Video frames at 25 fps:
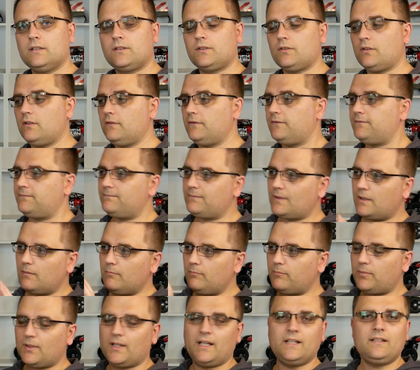sort of
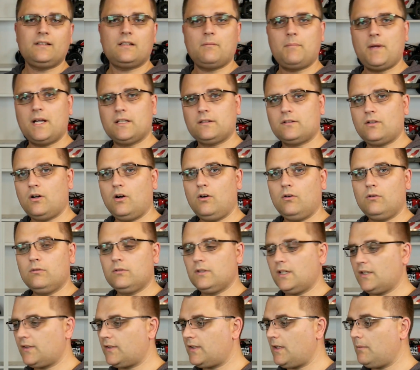complaint about the
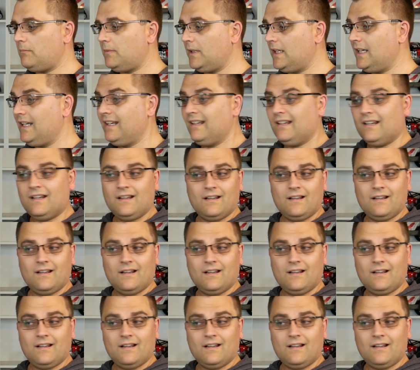whole assembly.